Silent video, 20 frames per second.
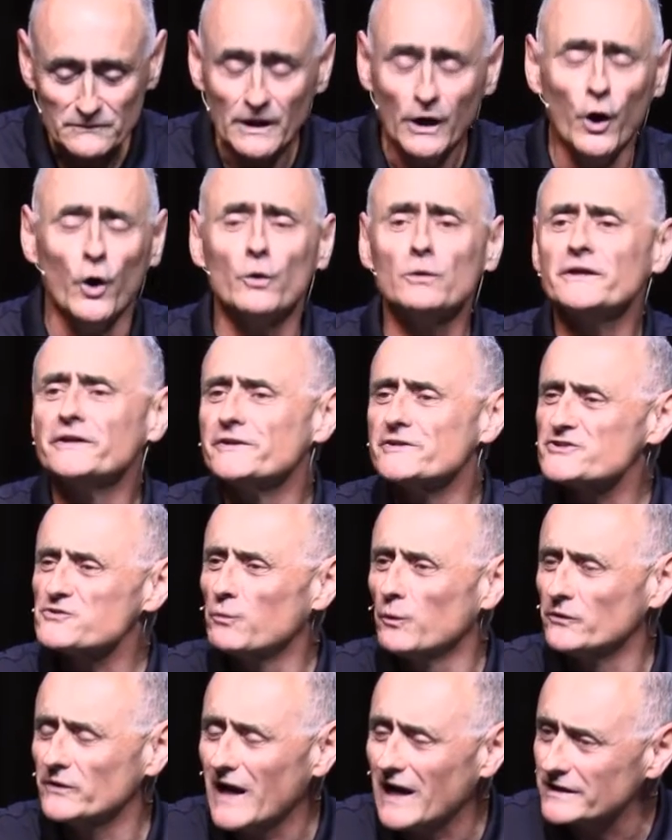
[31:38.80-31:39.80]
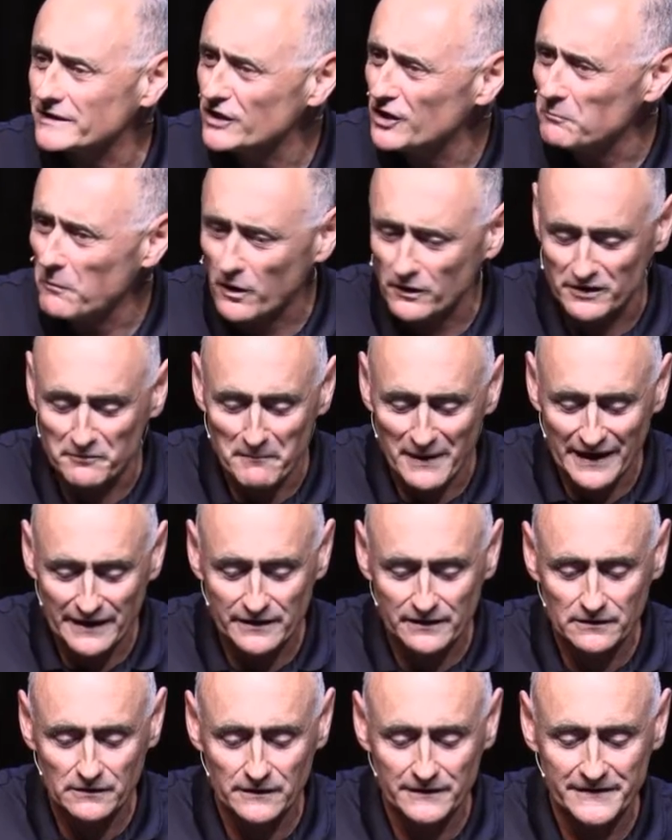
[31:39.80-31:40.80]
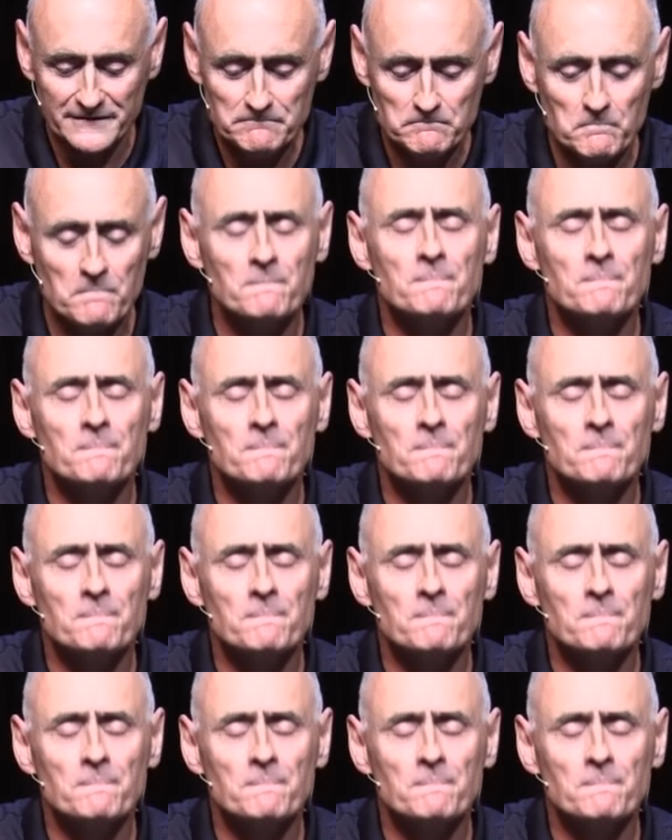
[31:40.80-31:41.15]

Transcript: Holiness will not come automatically.